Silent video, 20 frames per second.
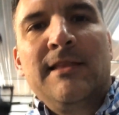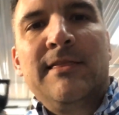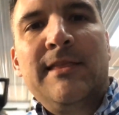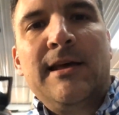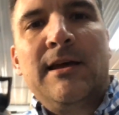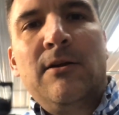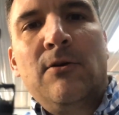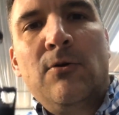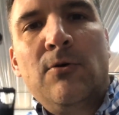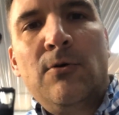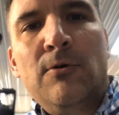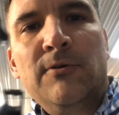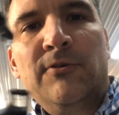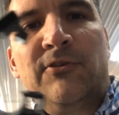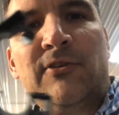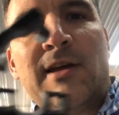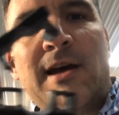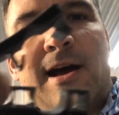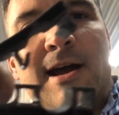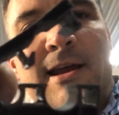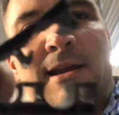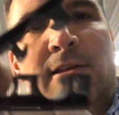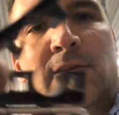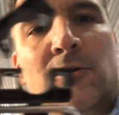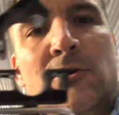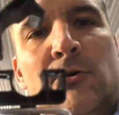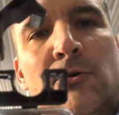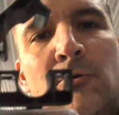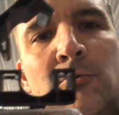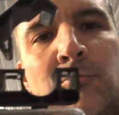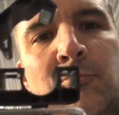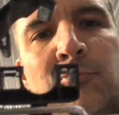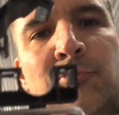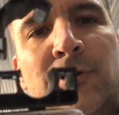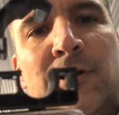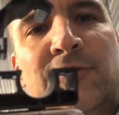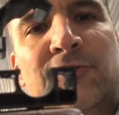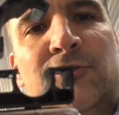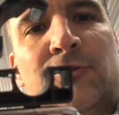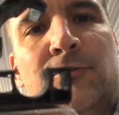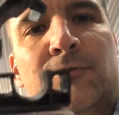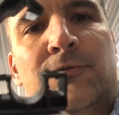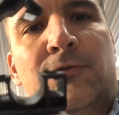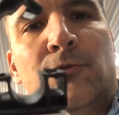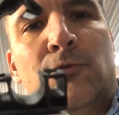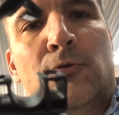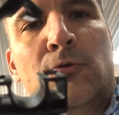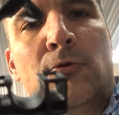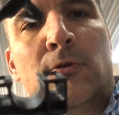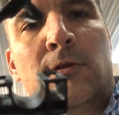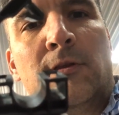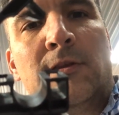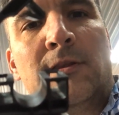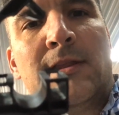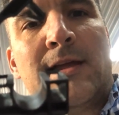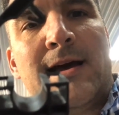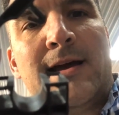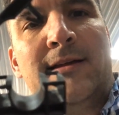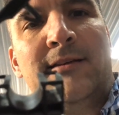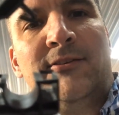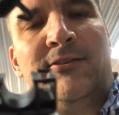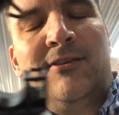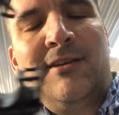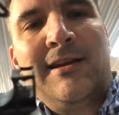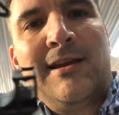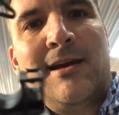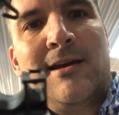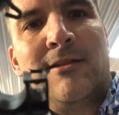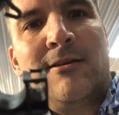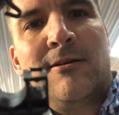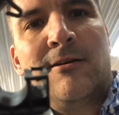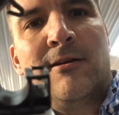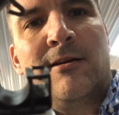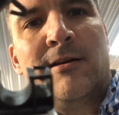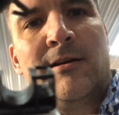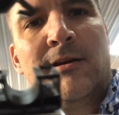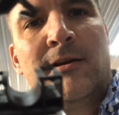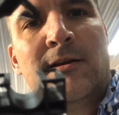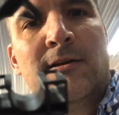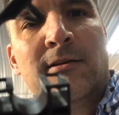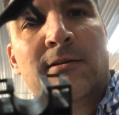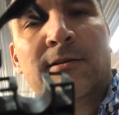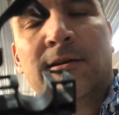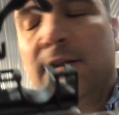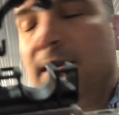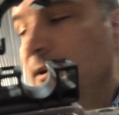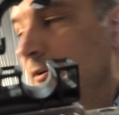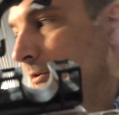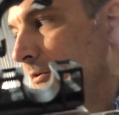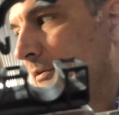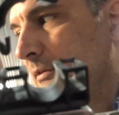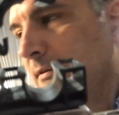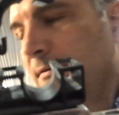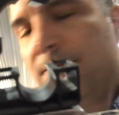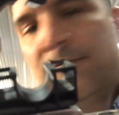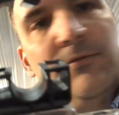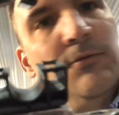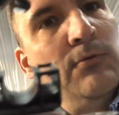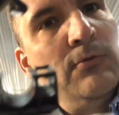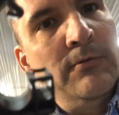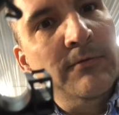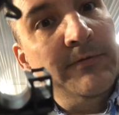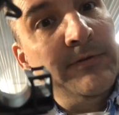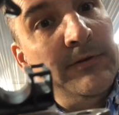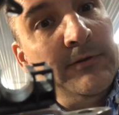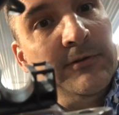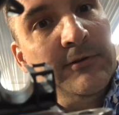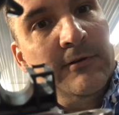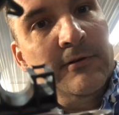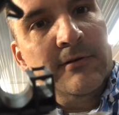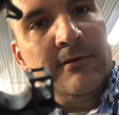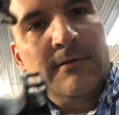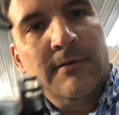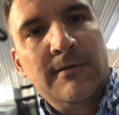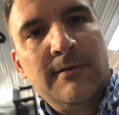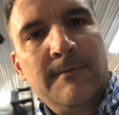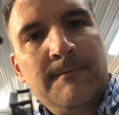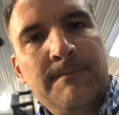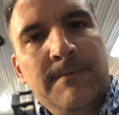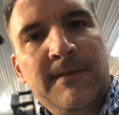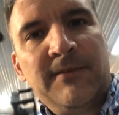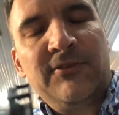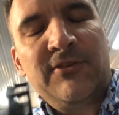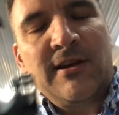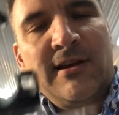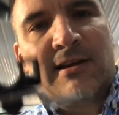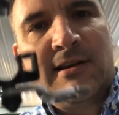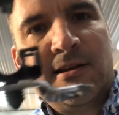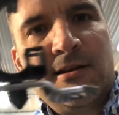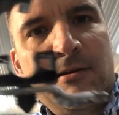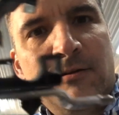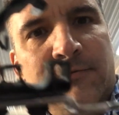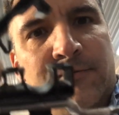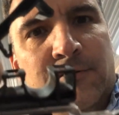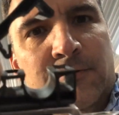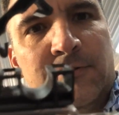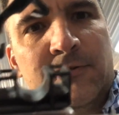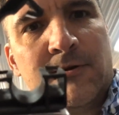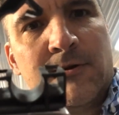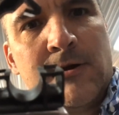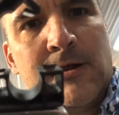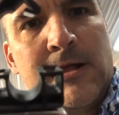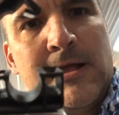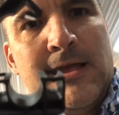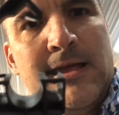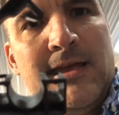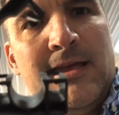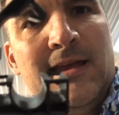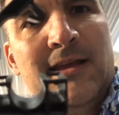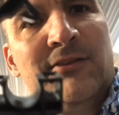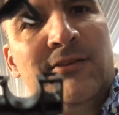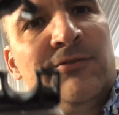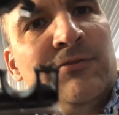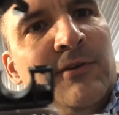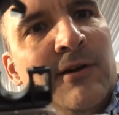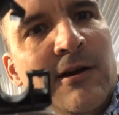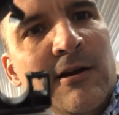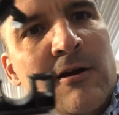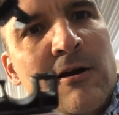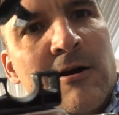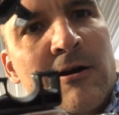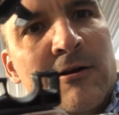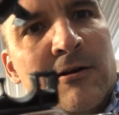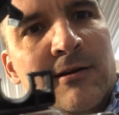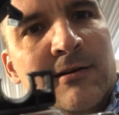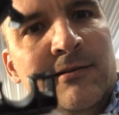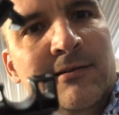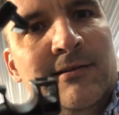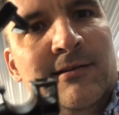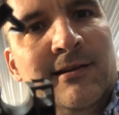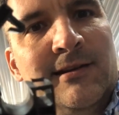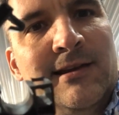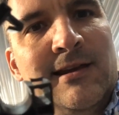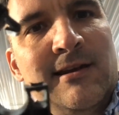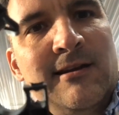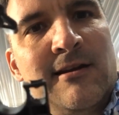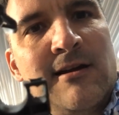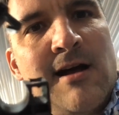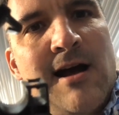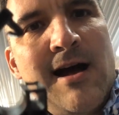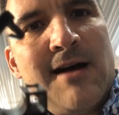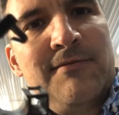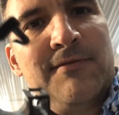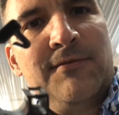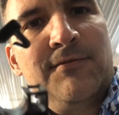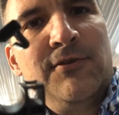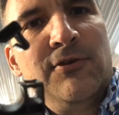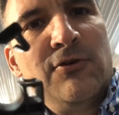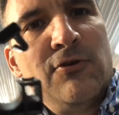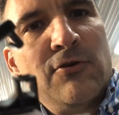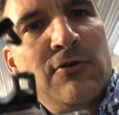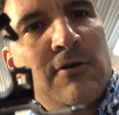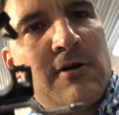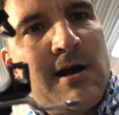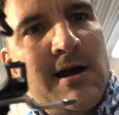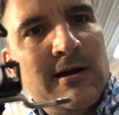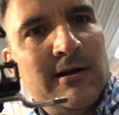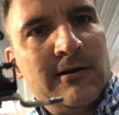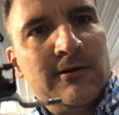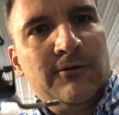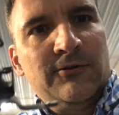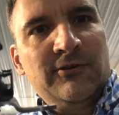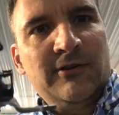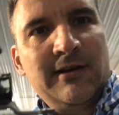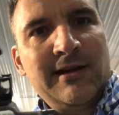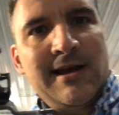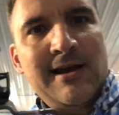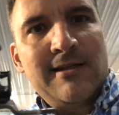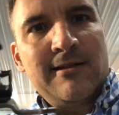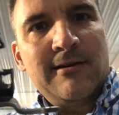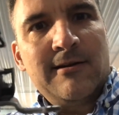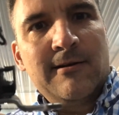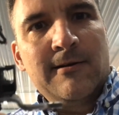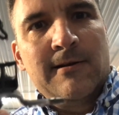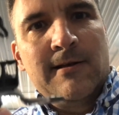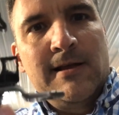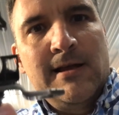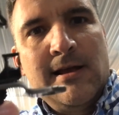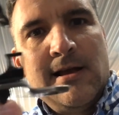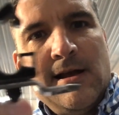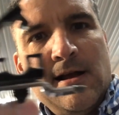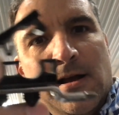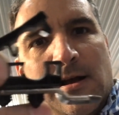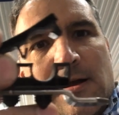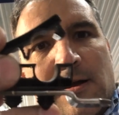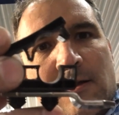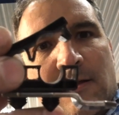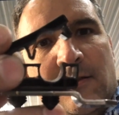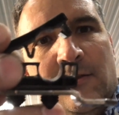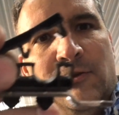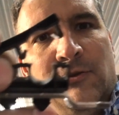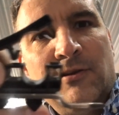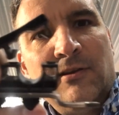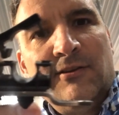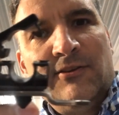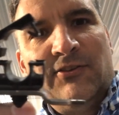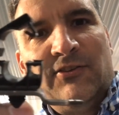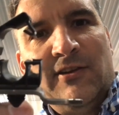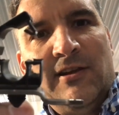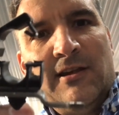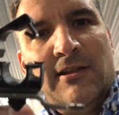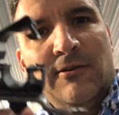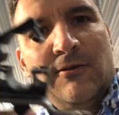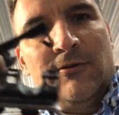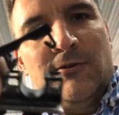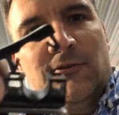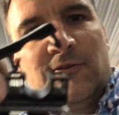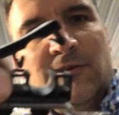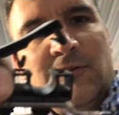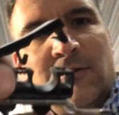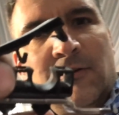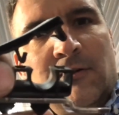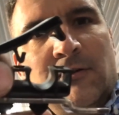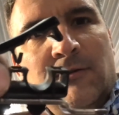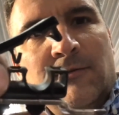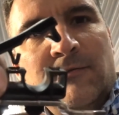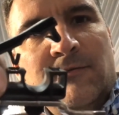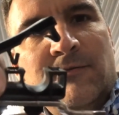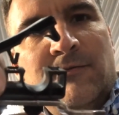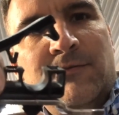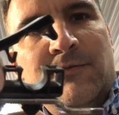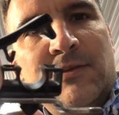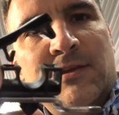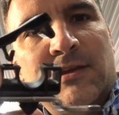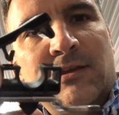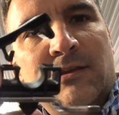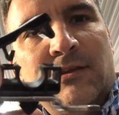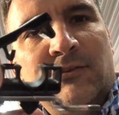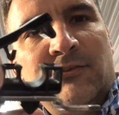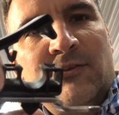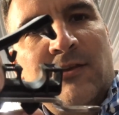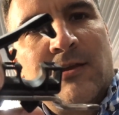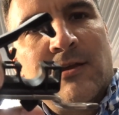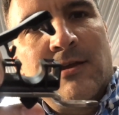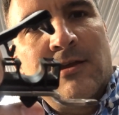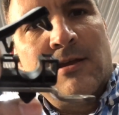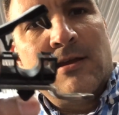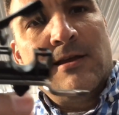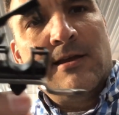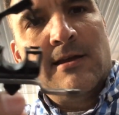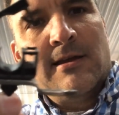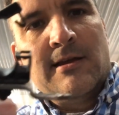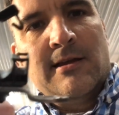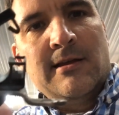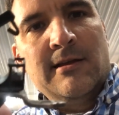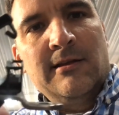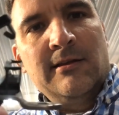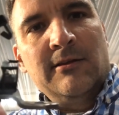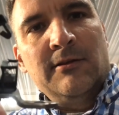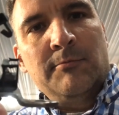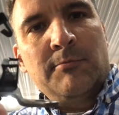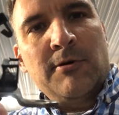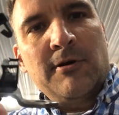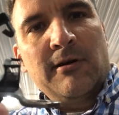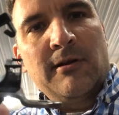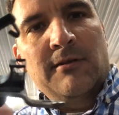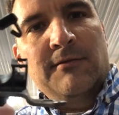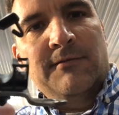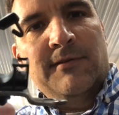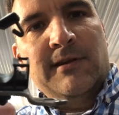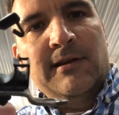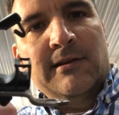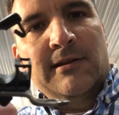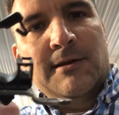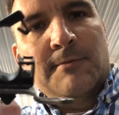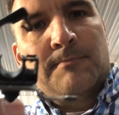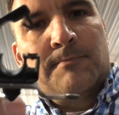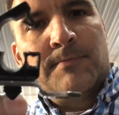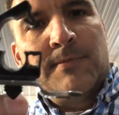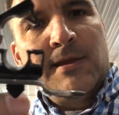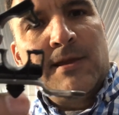that holds the high and low pressure fuel lines together near the fuel filter, the secondary filter. It's very hard to get it off if you don't know how it goes together. You can see there's little V's, little part of the V clip